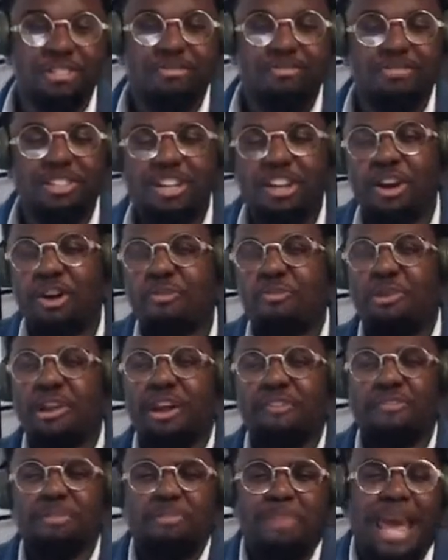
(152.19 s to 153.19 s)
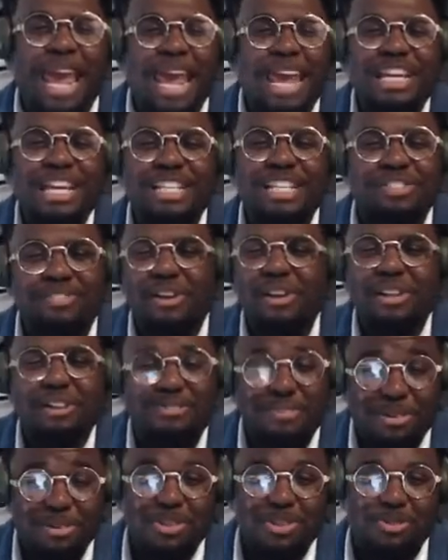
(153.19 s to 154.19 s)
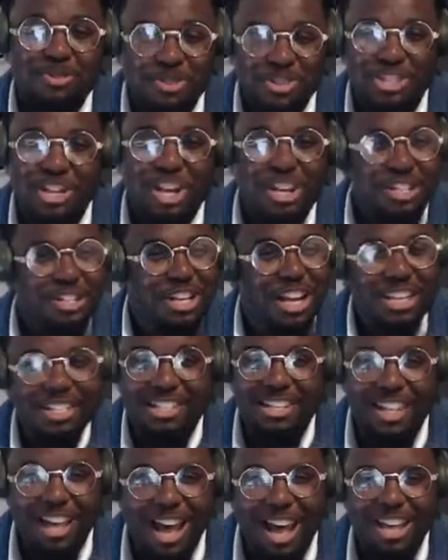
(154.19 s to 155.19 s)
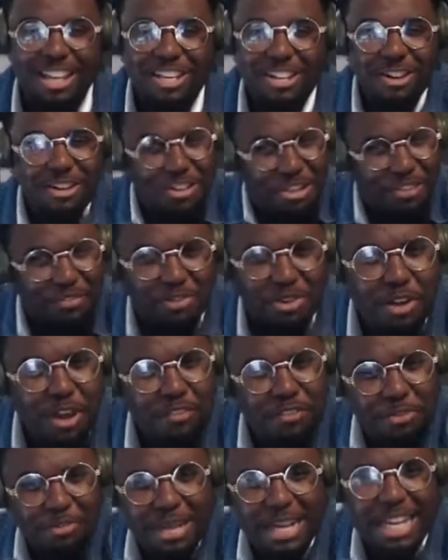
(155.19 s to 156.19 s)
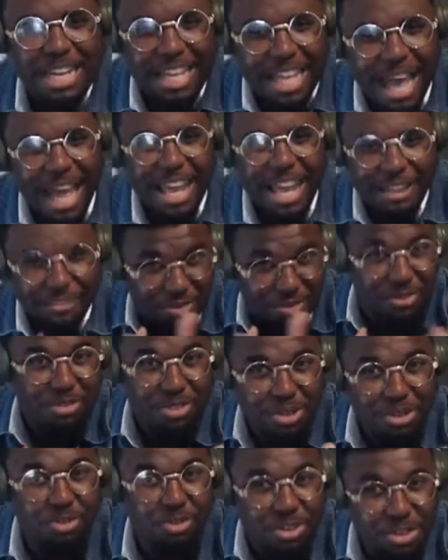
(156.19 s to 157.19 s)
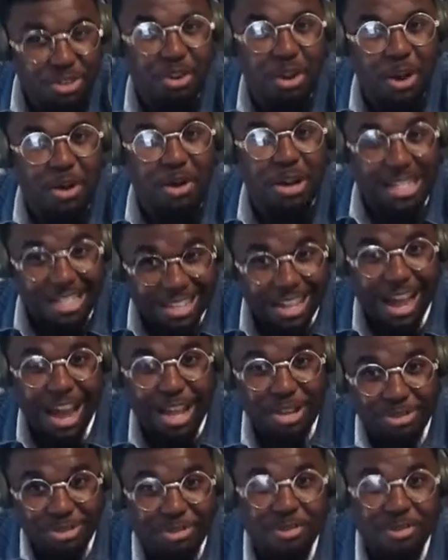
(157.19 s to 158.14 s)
you know, whatever pain he's feeling from this rejection as a guy, you know, if you ever been a guy, if you you you know us guys,